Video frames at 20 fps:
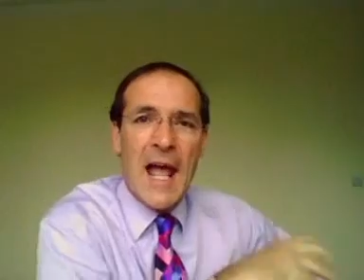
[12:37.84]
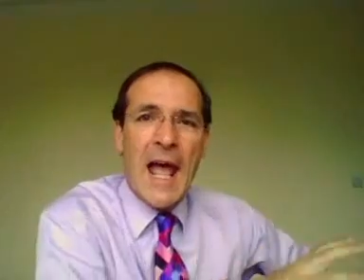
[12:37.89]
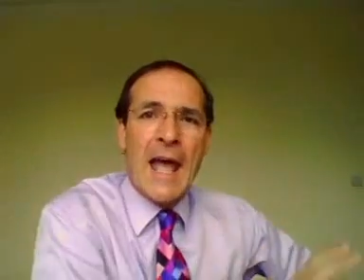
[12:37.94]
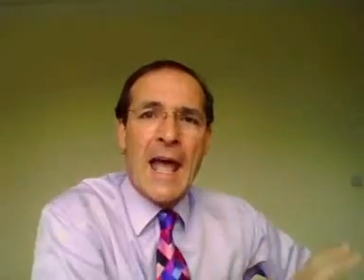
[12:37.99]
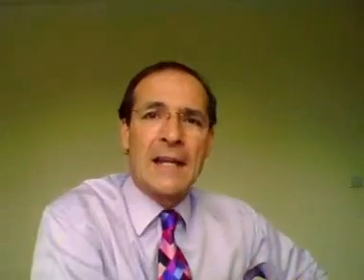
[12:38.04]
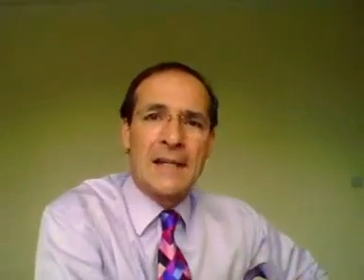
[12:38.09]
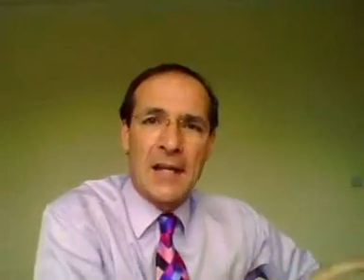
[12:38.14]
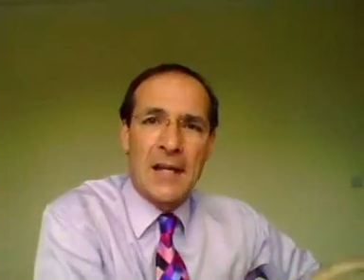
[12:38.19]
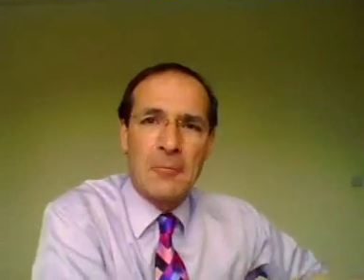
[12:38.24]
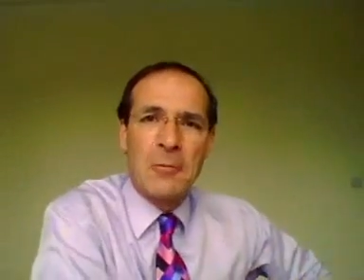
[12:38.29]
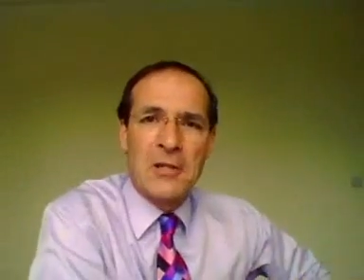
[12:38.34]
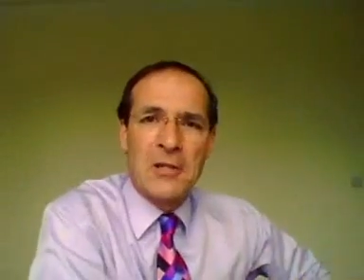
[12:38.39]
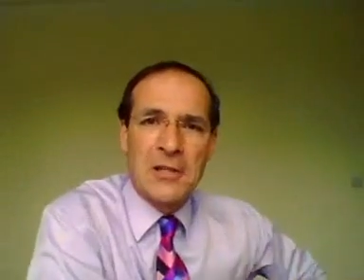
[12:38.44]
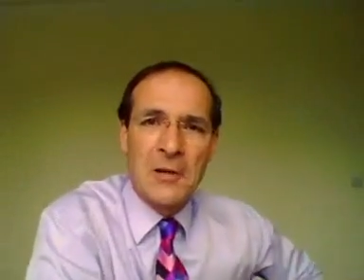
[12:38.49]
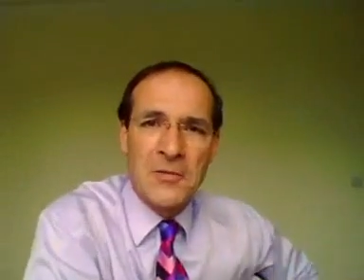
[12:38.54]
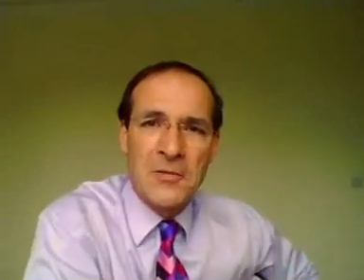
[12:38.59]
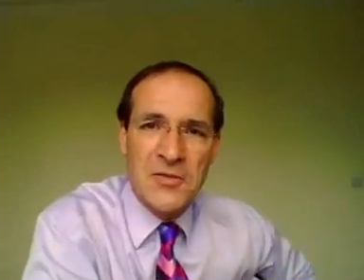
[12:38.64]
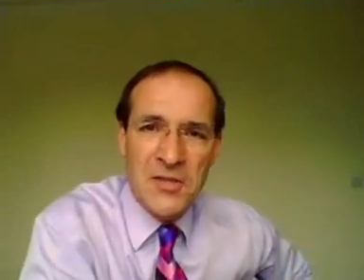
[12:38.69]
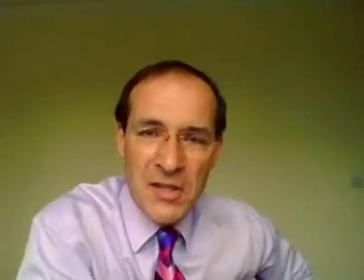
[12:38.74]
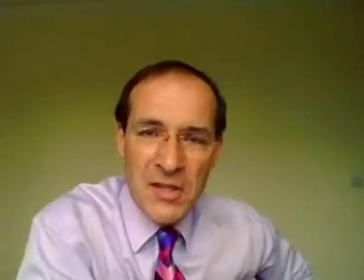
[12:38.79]
and that we
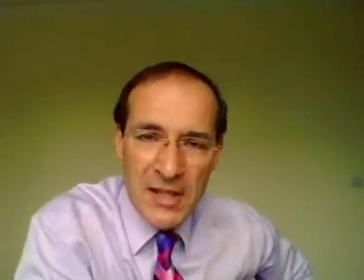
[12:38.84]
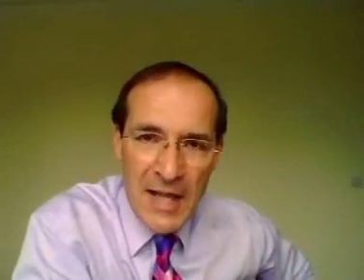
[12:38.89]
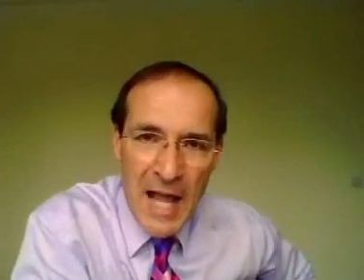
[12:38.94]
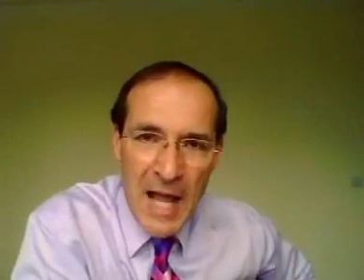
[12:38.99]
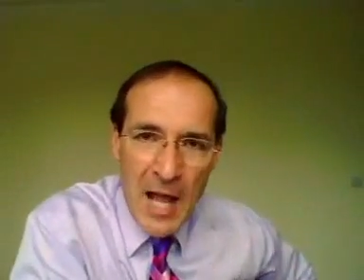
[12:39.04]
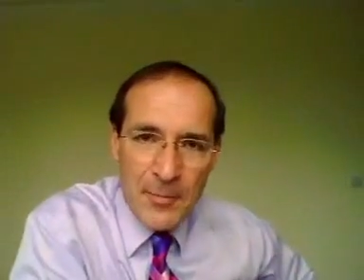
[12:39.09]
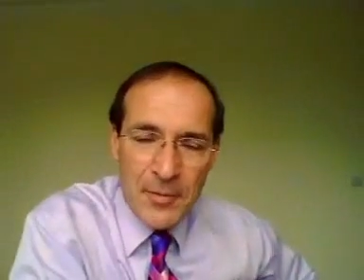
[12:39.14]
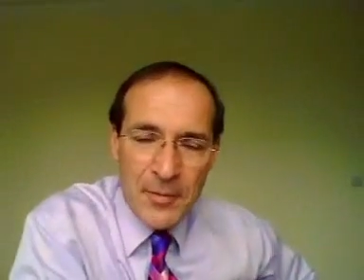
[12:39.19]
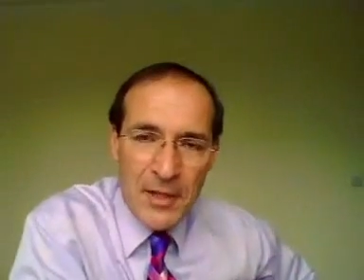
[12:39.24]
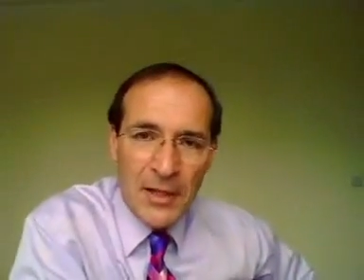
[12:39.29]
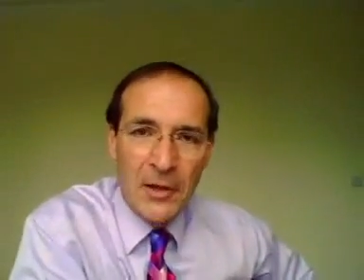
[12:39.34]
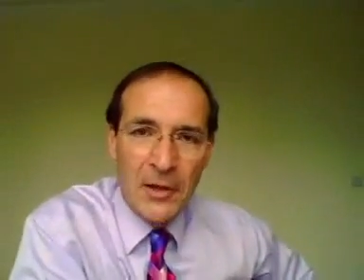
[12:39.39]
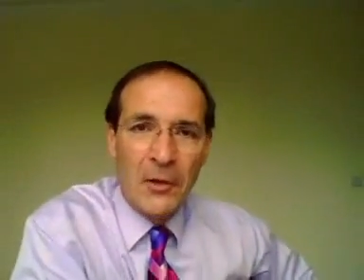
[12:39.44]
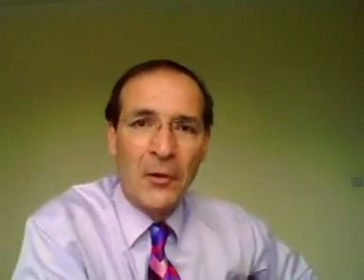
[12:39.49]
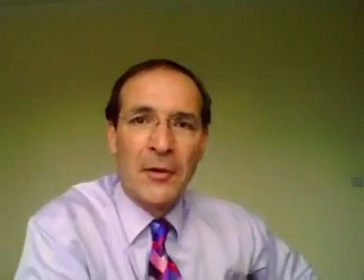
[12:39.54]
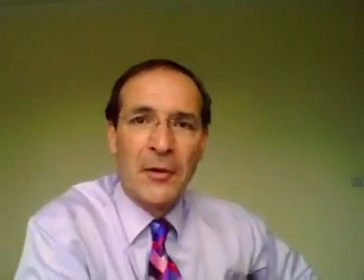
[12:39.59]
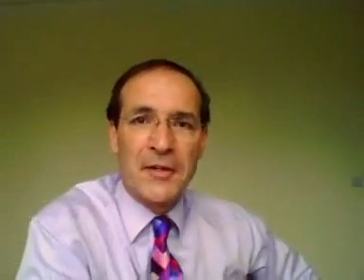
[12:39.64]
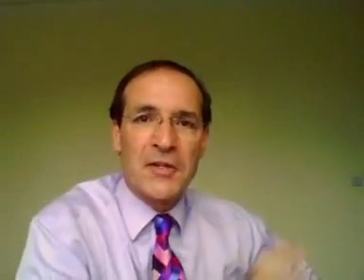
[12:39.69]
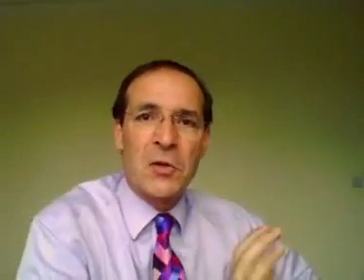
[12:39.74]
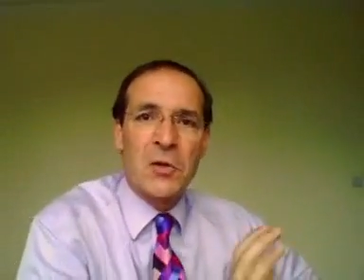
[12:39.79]
don't see it happening,
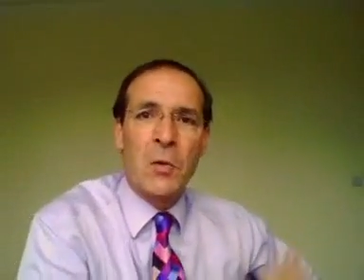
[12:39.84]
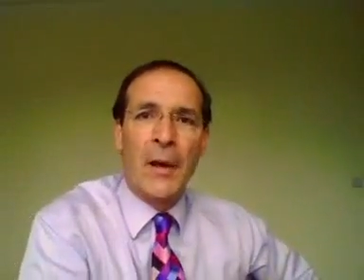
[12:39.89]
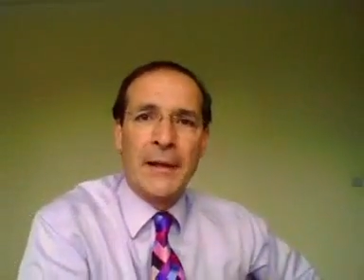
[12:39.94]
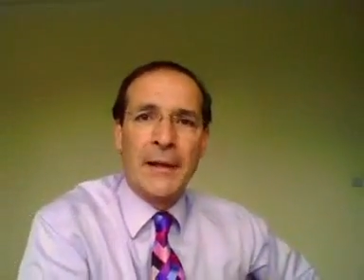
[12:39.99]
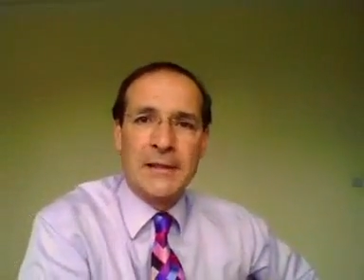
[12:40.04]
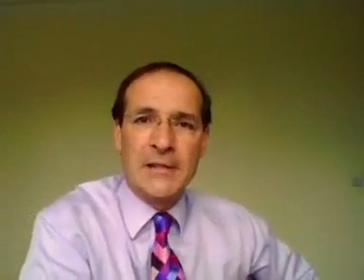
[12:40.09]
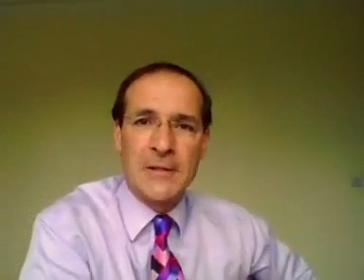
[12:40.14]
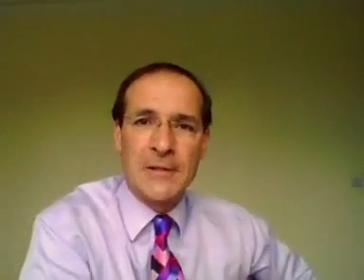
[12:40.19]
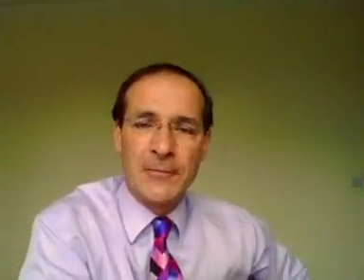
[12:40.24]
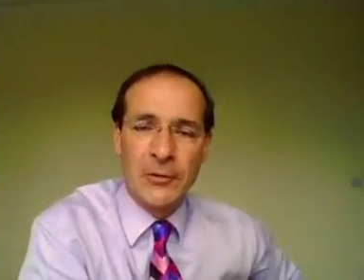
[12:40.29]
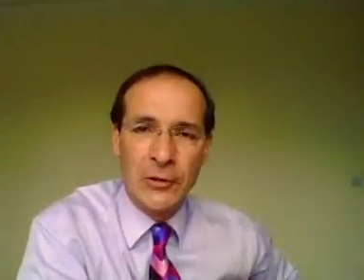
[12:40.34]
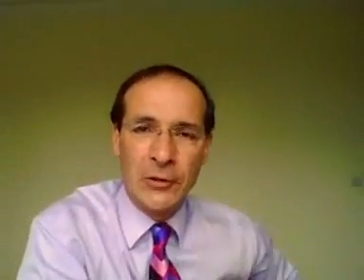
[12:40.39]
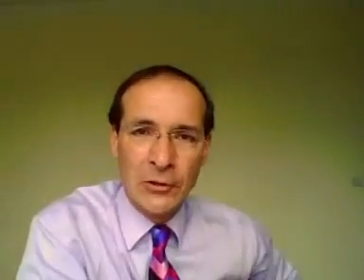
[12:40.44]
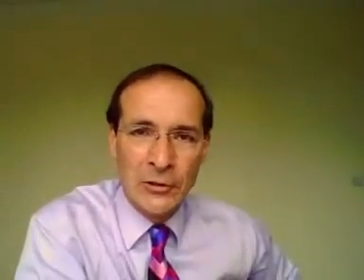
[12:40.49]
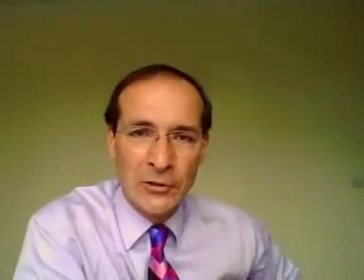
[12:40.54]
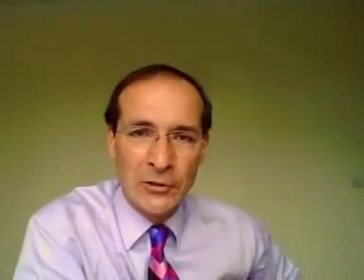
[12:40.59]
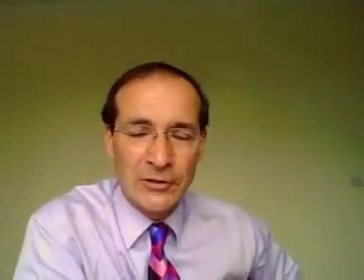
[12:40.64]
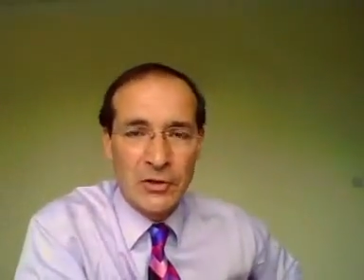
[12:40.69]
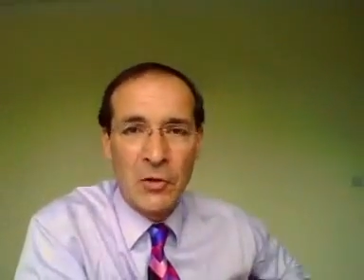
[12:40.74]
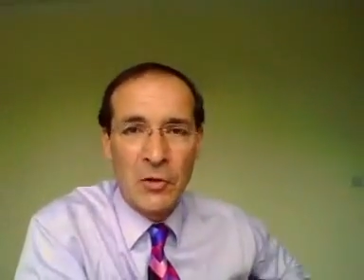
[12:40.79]
or it's quite difficult,